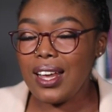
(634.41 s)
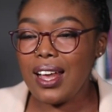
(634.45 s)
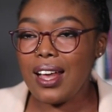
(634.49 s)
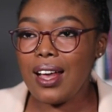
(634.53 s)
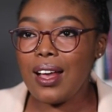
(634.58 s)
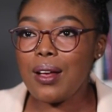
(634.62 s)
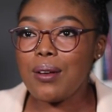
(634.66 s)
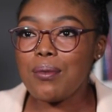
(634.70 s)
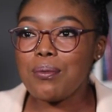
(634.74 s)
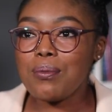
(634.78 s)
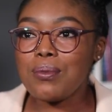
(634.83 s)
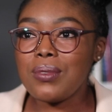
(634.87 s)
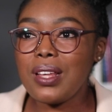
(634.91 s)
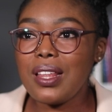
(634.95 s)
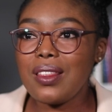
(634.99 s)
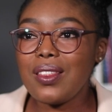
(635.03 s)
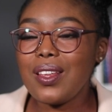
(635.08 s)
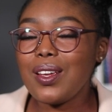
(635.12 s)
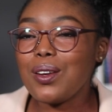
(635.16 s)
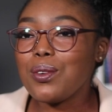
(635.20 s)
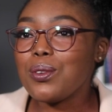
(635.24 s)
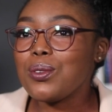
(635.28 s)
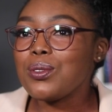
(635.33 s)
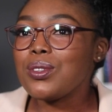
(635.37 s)
And
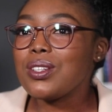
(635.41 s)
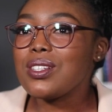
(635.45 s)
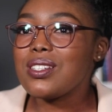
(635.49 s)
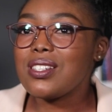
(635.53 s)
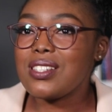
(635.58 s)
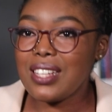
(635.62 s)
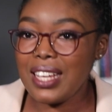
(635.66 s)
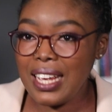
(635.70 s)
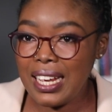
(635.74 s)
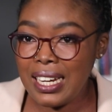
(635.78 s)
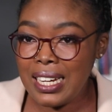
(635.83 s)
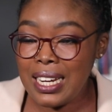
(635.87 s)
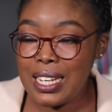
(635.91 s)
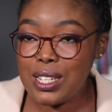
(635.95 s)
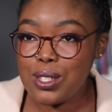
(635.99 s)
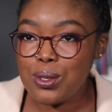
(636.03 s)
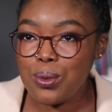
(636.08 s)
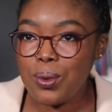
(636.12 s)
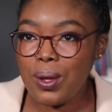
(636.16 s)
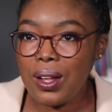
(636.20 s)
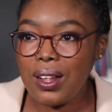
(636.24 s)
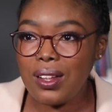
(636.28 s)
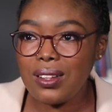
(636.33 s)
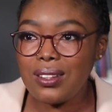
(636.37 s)
then the skin as
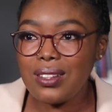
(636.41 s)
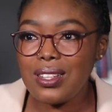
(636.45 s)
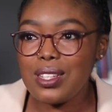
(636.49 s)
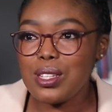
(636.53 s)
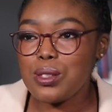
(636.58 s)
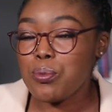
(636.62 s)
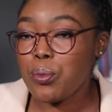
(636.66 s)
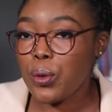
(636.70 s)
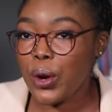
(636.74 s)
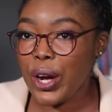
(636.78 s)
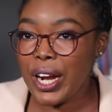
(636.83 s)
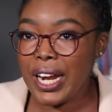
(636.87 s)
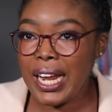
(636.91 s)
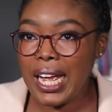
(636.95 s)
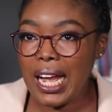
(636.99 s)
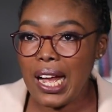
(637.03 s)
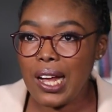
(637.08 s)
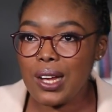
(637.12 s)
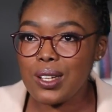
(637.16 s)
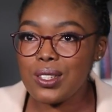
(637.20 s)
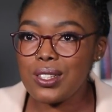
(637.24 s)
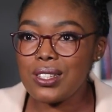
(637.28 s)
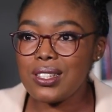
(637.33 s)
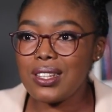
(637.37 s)
well, there's
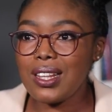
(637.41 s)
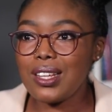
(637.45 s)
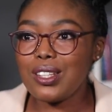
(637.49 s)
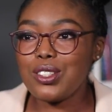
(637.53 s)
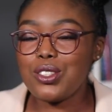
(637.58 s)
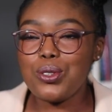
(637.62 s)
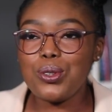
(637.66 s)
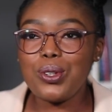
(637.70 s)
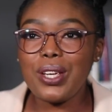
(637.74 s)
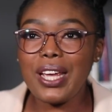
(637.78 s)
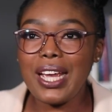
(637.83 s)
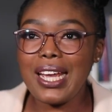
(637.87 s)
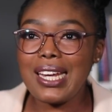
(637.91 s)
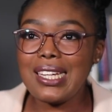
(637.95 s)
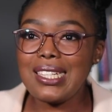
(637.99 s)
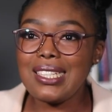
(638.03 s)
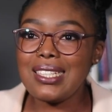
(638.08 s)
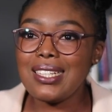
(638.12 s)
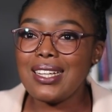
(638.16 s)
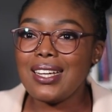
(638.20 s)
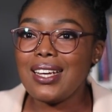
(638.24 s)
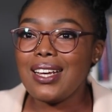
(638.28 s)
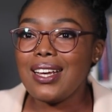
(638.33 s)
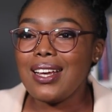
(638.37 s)
breakouts that you
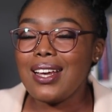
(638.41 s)
get.